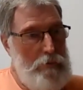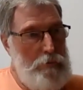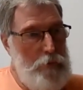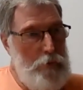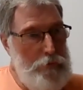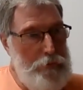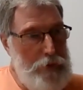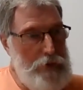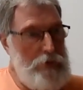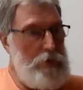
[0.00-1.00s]

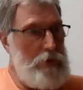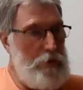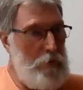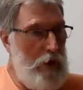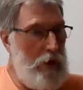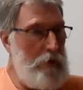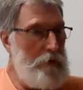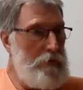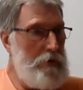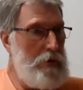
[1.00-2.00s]
movement to survive,
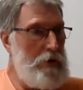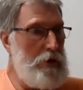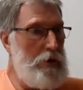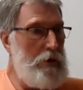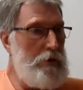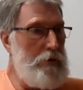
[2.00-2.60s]
an internal